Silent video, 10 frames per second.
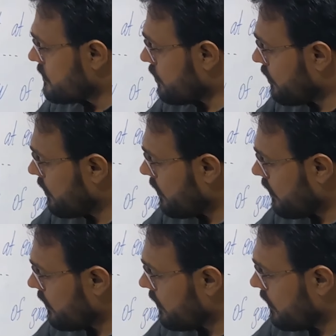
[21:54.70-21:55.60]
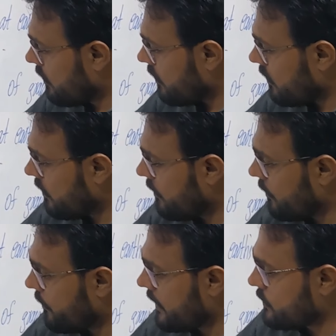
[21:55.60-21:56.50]
So
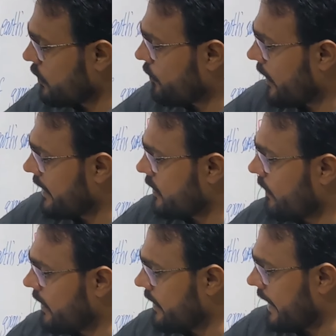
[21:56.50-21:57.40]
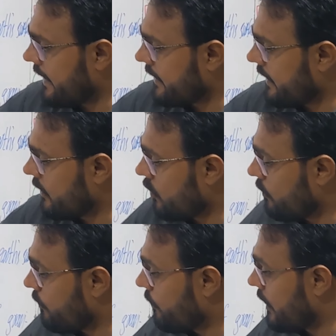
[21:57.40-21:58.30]
first we find the value at here.
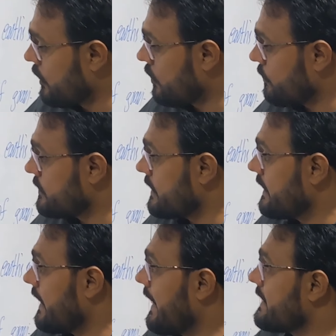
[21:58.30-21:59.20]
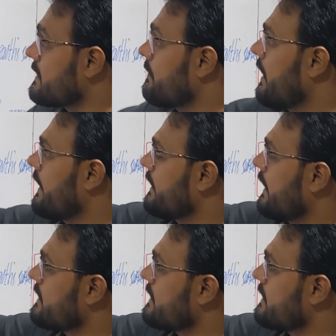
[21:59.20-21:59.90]
Now value of G at some height,